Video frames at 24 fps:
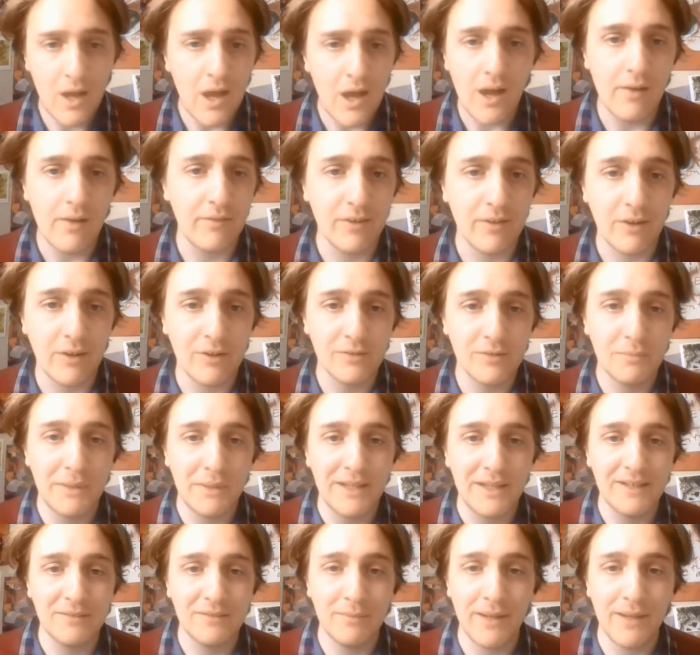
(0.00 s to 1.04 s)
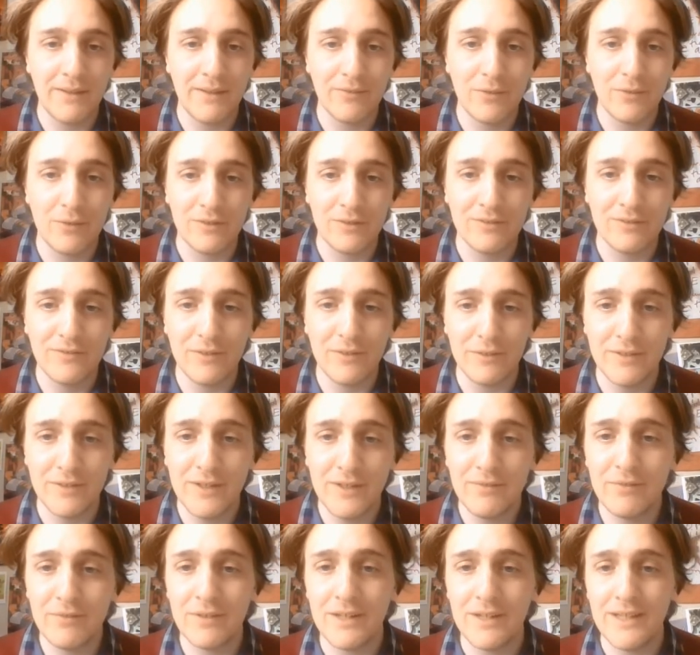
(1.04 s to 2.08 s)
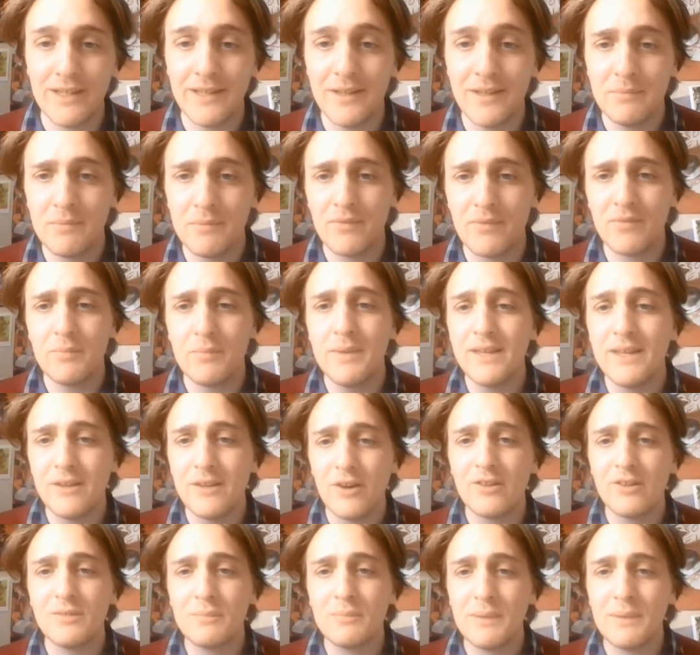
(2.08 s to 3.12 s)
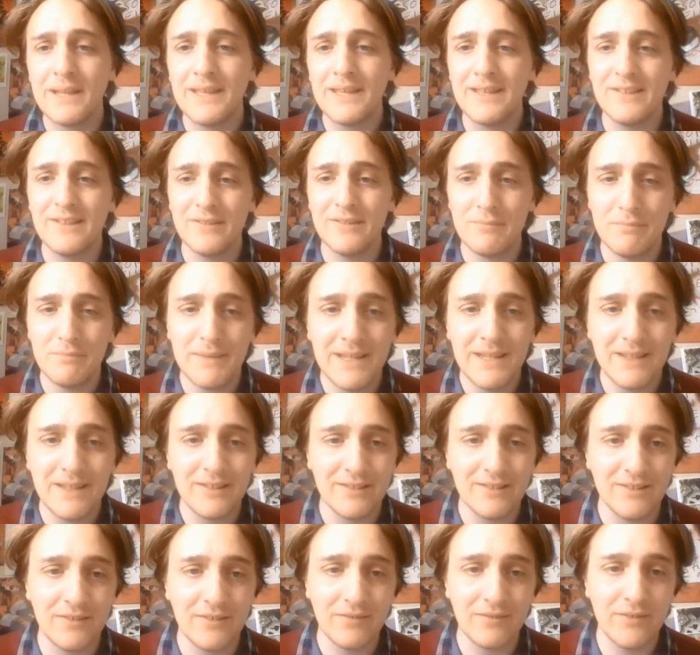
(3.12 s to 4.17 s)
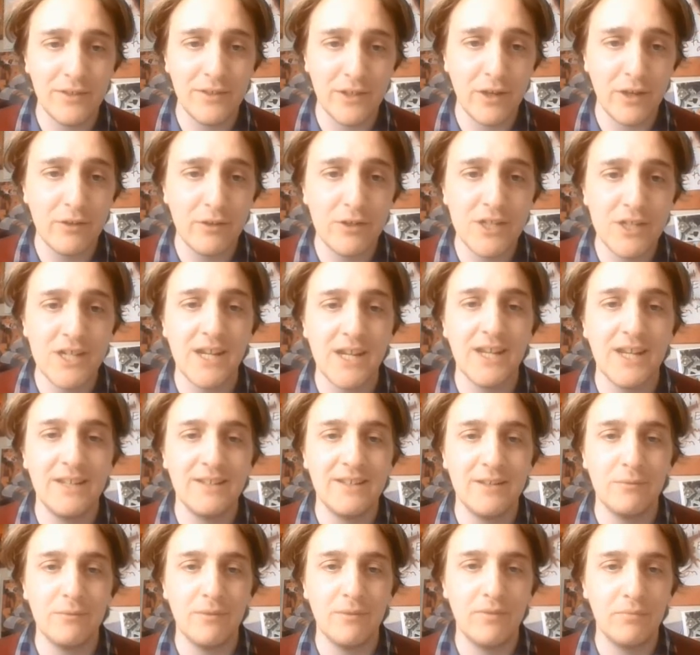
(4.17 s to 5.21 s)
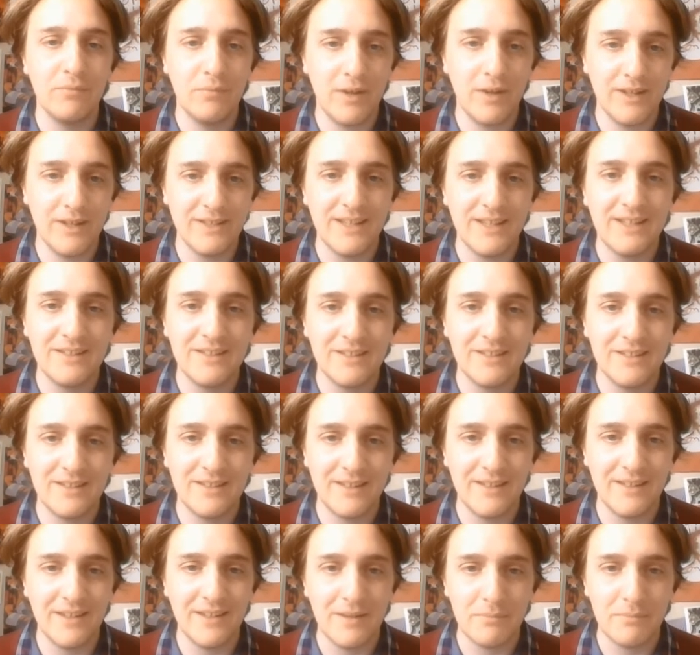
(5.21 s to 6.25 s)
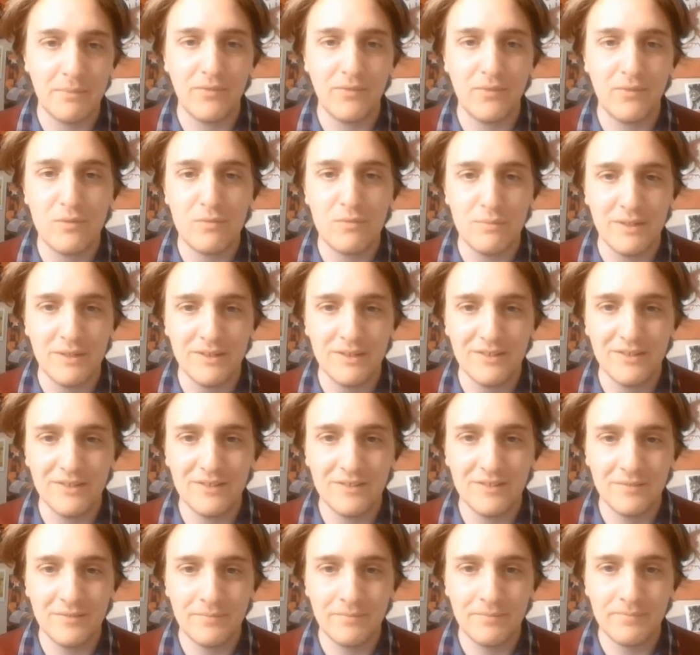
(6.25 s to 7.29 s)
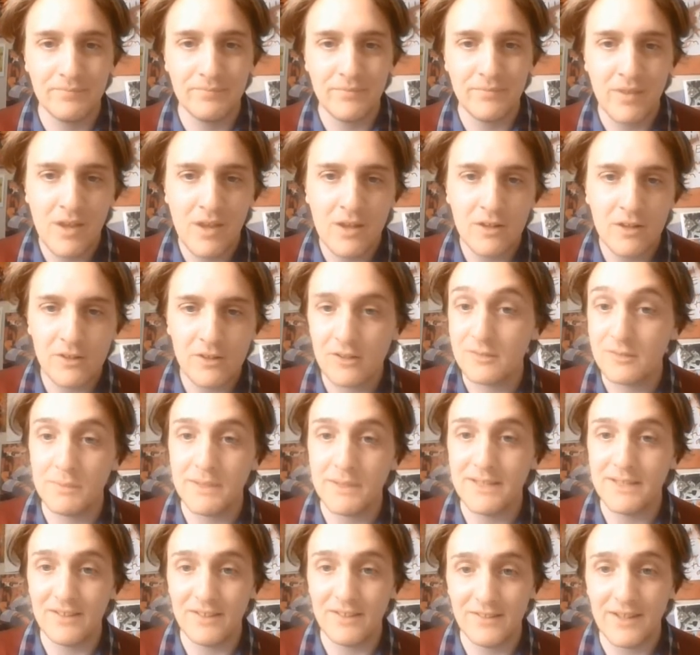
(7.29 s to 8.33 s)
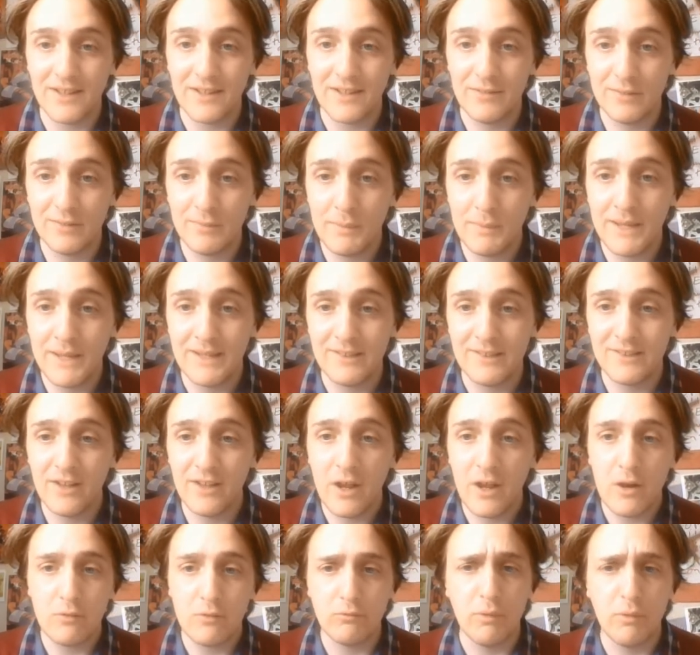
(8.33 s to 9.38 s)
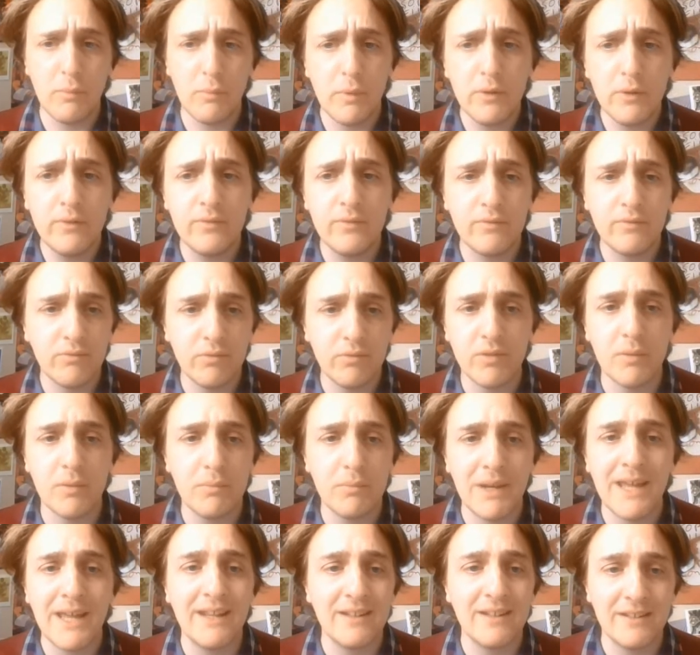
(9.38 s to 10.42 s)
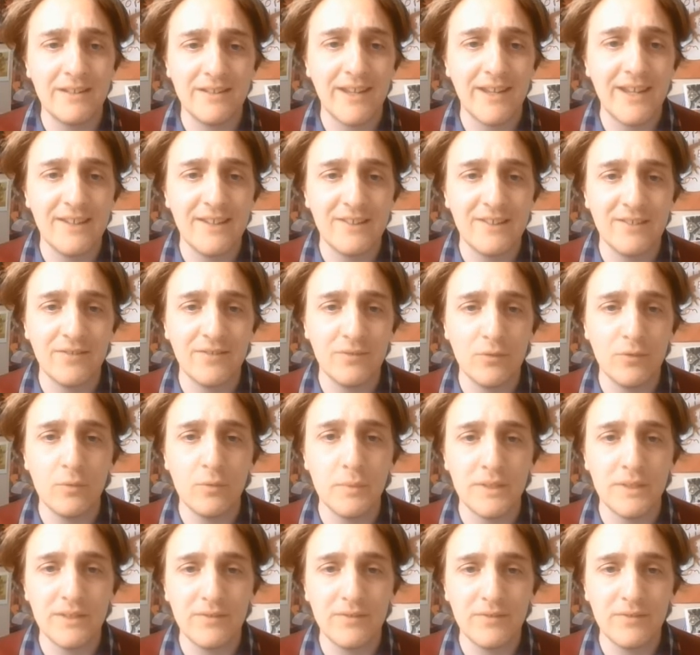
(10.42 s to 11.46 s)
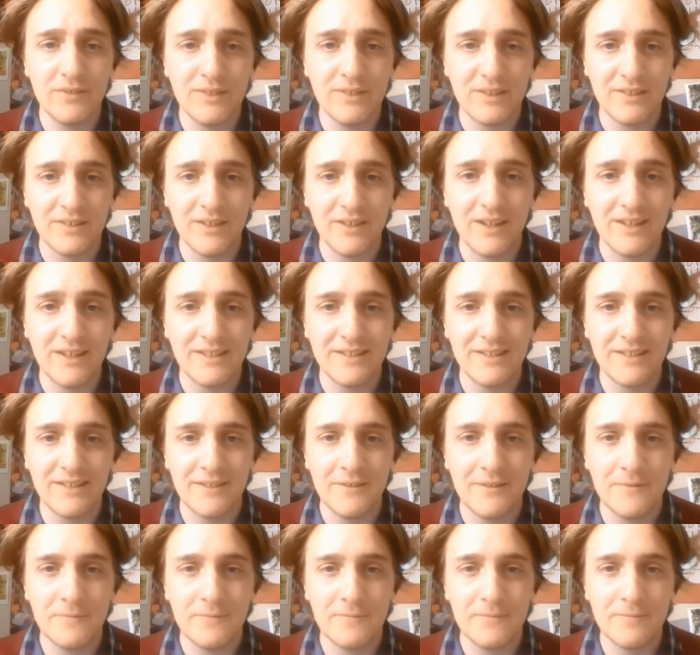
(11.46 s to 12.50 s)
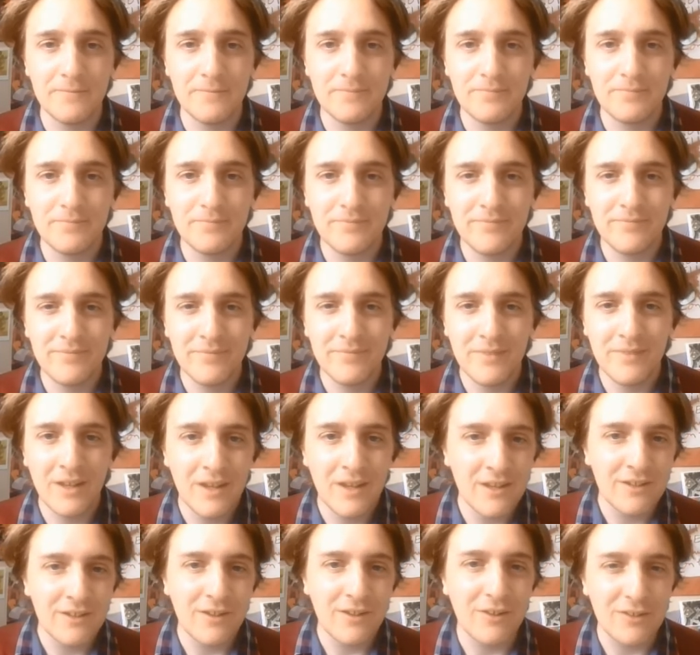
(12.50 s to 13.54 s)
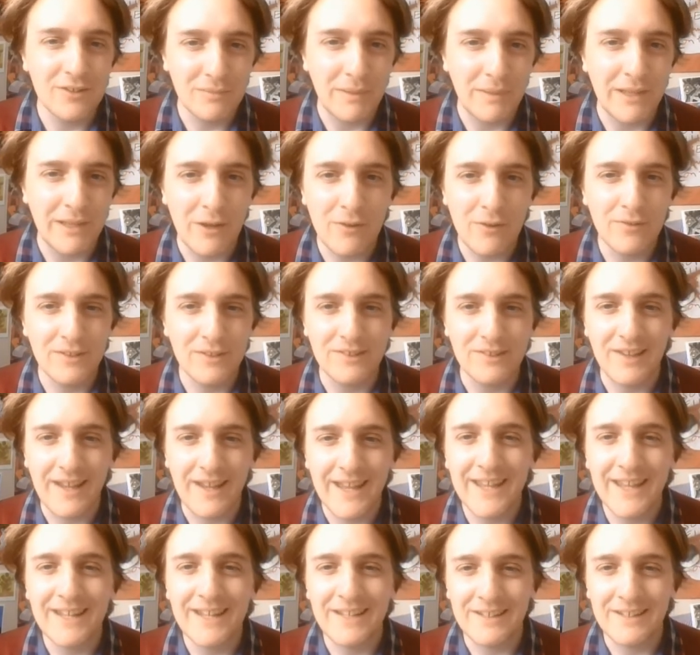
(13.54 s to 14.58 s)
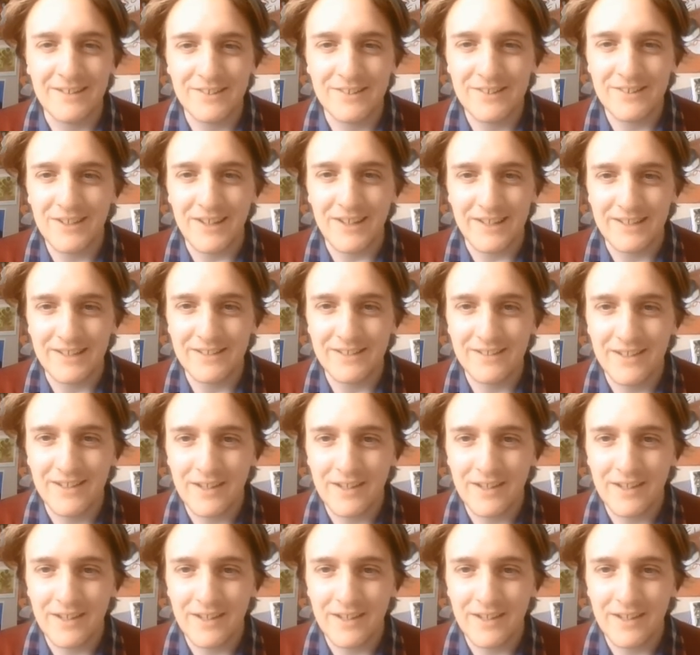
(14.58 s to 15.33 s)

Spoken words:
Other cosplayers may of course feel differently, but for me cosplay is a means of negotiating with identity and performance. Cosplay is a safe space, removed from the bland taste of normative society. Cosplay offers a hidden site